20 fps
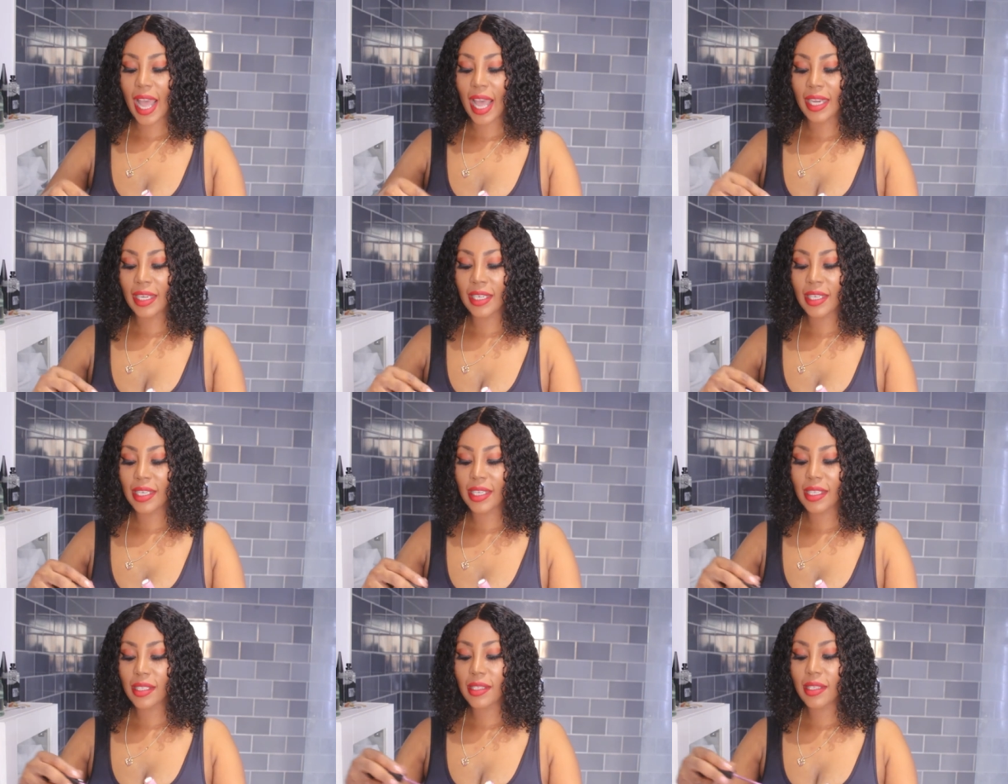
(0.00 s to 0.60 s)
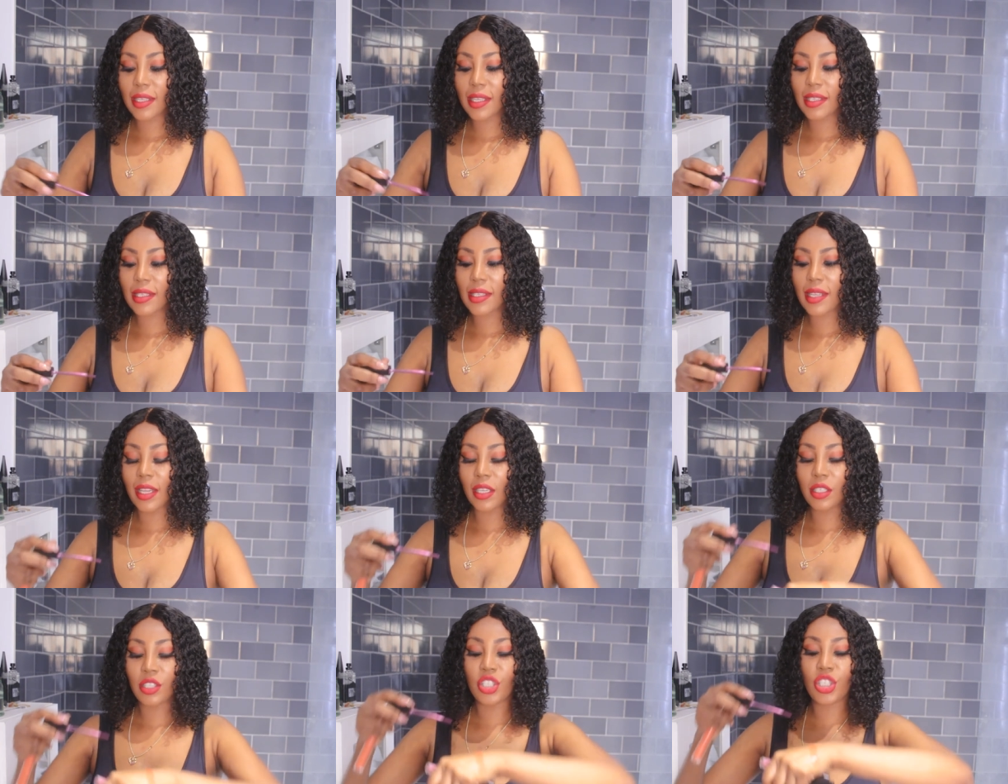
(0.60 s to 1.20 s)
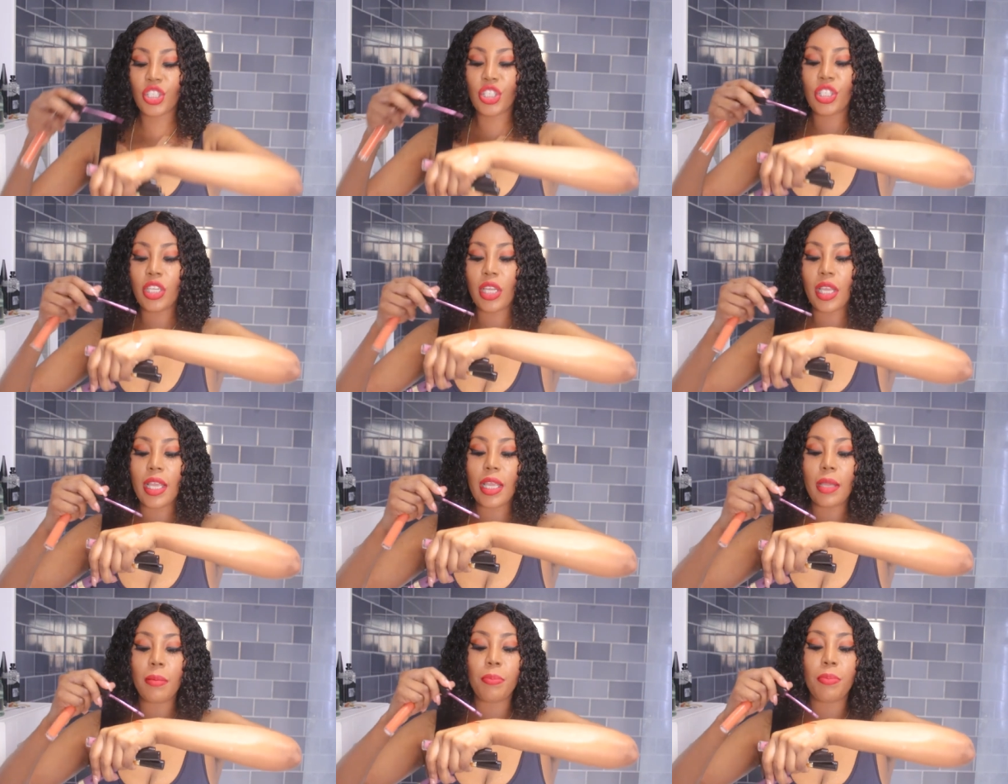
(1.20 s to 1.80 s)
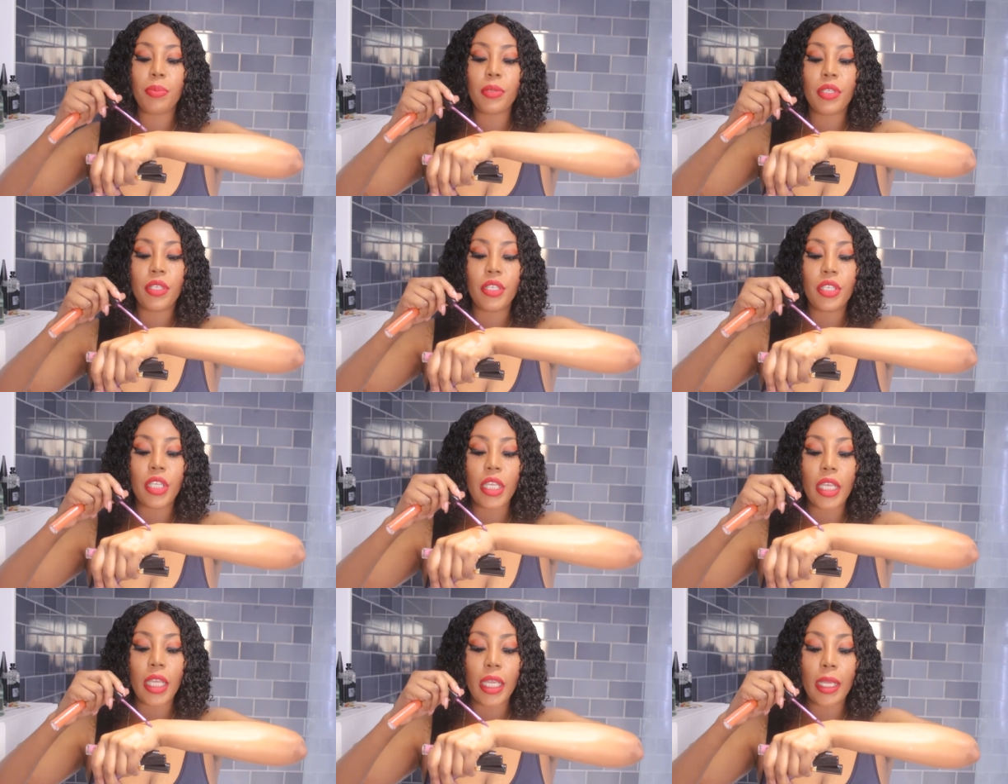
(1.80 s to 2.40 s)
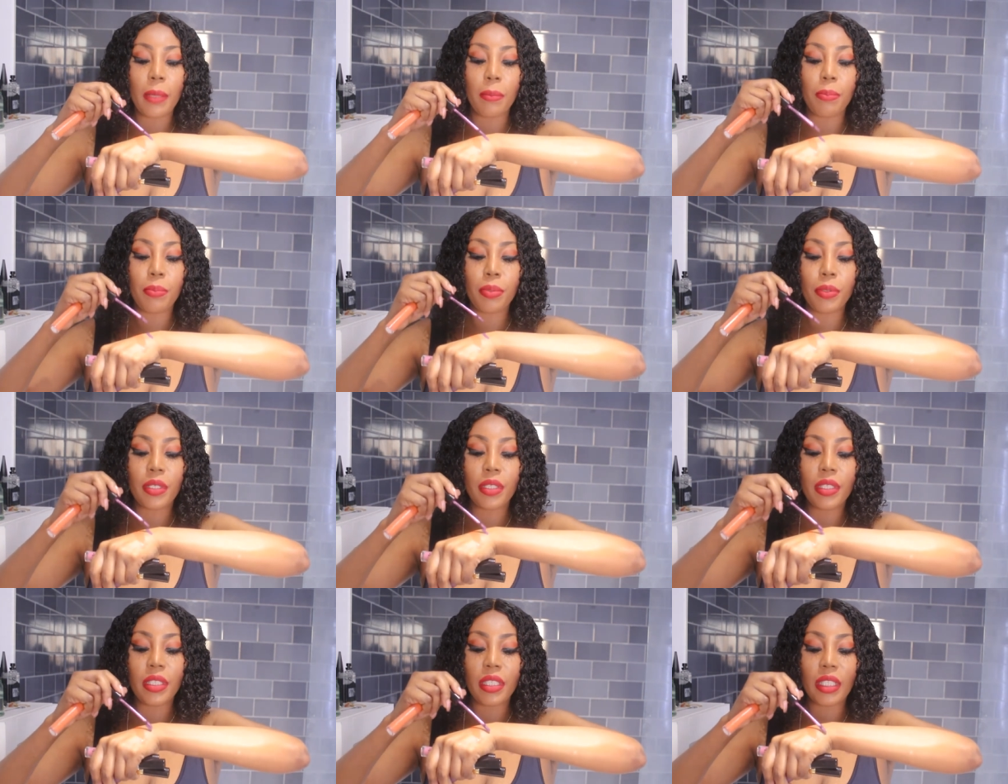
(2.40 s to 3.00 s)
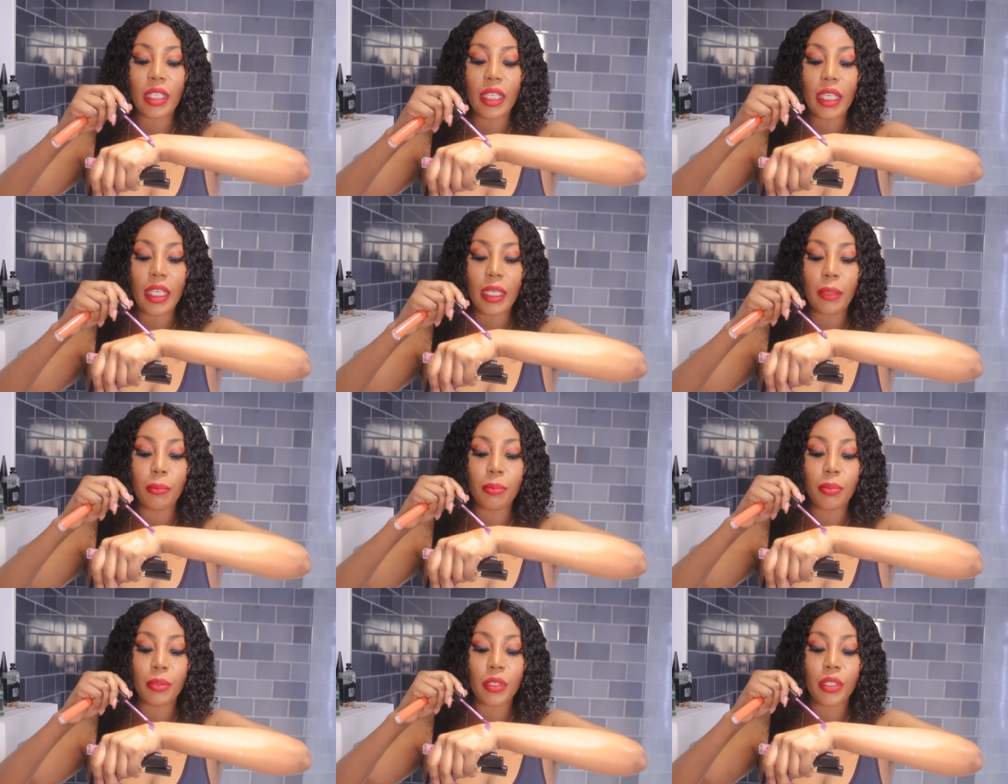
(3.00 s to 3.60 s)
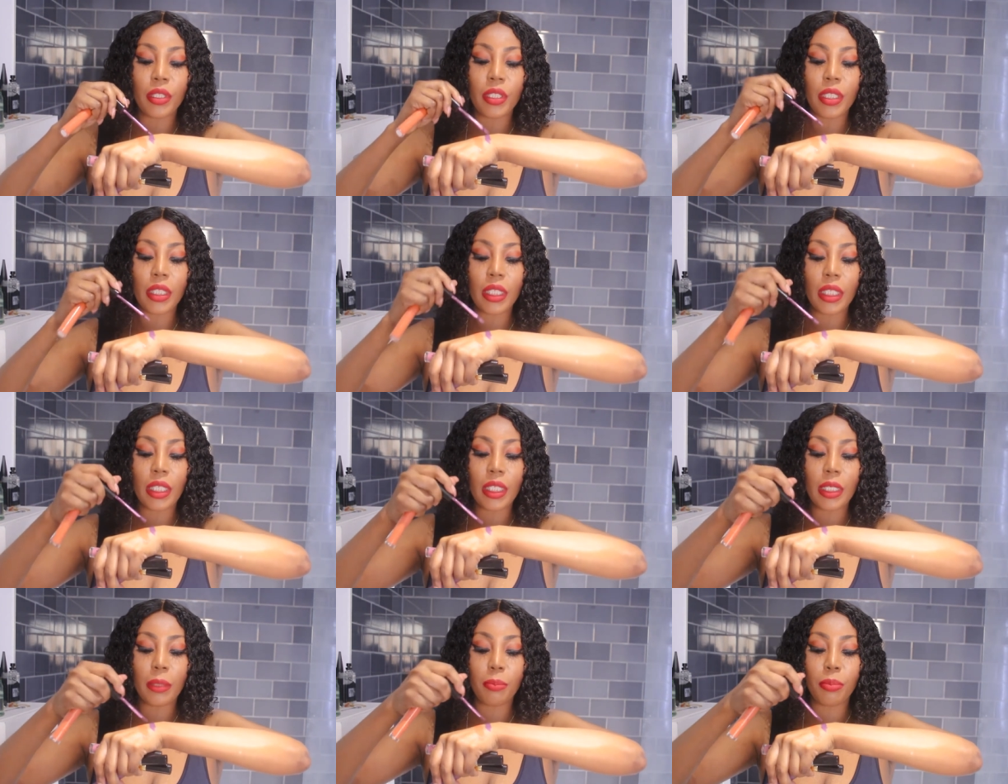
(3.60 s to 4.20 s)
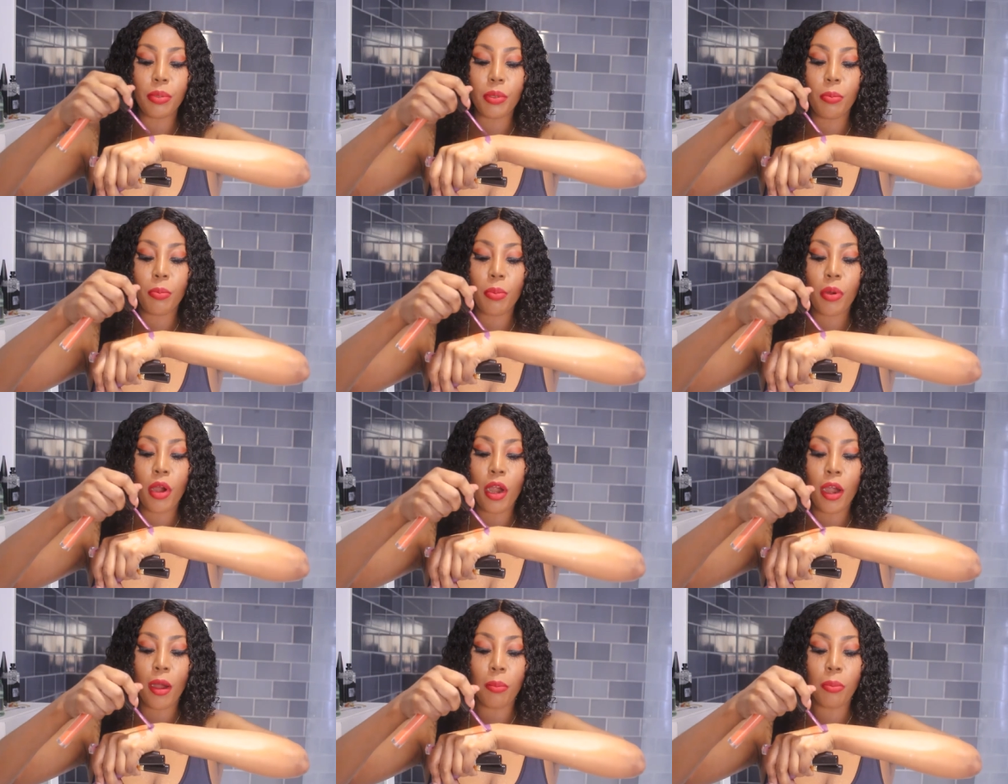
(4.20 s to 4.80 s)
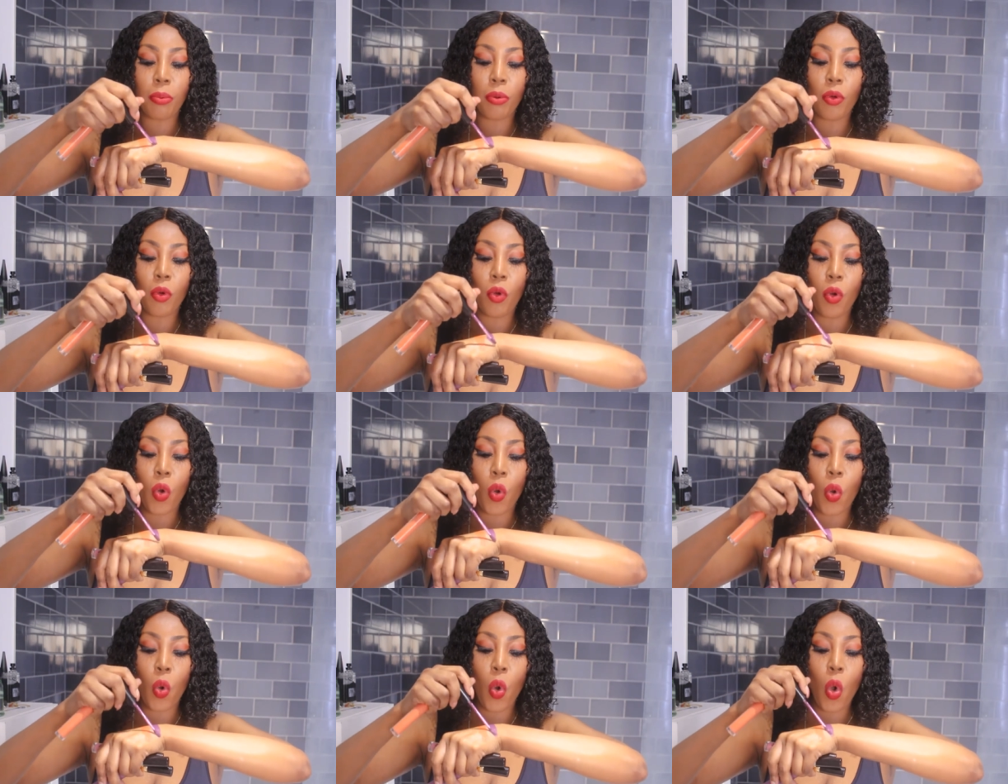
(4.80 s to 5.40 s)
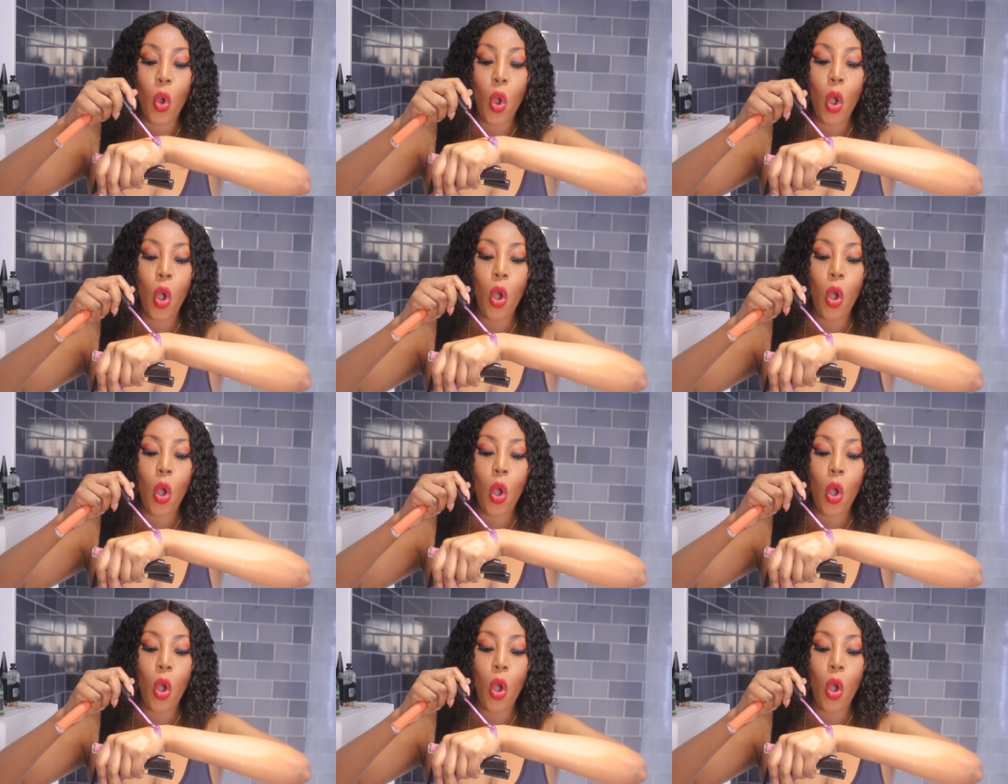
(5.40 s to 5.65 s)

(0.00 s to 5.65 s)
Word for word: And this is a deep, deep, deep, deep purple